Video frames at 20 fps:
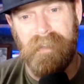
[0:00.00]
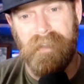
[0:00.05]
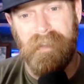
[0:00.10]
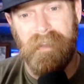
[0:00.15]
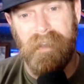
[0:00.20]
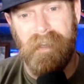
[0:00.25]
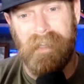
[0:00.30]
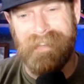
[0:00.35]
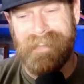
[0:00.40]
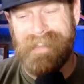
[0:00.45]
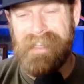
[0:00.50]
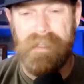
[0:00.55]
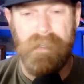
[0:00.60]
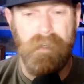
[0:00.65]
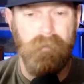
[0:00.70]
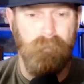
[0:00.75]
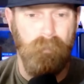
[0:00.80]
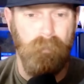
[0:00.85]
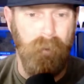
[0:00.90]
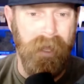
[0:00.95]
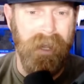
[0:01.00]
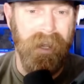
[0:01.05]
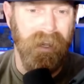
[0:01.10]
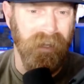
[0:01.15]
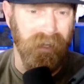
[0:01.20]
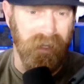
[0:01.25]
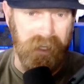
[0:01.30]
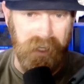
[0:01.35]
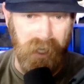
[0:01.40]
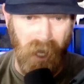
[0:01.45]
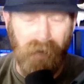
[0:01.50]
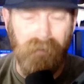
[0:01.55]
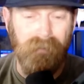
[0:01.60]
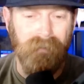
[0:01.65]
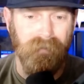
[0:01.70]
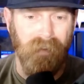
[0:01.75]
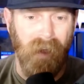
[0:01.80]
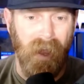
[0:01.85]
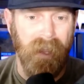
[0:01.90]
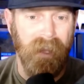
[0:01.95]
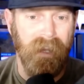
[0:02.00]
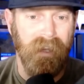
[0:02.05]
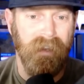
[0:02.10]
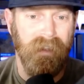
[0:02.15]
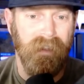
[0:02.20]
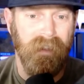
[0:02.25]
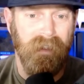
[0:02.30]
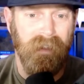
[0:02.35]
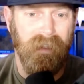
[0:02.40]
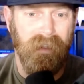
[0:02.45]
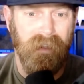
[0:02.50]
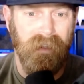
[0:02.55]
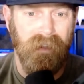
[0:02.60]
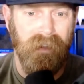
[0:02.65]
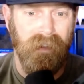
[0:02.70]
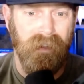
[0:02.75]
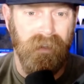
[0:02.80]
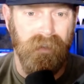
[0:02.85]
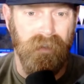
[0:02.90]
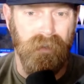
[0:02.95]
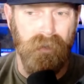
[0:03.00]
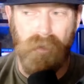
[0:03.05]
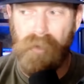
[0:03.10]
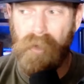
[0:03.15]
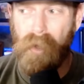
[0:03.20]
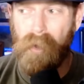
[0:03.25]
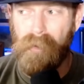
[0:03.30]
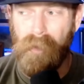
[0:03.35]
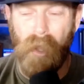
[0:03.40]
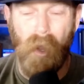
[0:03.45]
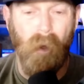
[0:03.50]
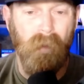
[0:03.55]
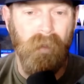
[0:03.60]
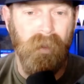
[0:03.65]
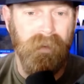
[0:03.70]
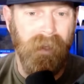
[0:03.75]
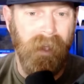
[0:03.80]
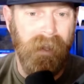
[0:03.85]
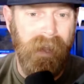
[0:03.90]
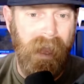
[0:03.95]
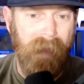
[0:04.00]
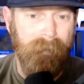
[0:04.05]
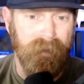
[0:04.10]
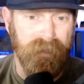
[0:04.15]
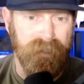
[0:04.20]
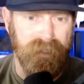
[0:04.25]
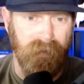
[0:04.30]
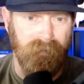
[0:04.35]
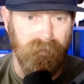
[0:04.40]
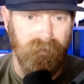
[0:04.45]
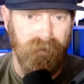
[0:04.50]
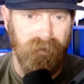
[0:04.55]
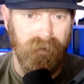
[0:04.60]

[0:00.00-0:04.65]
Unless you've been in a gunfight, you don't know the dynamics of it.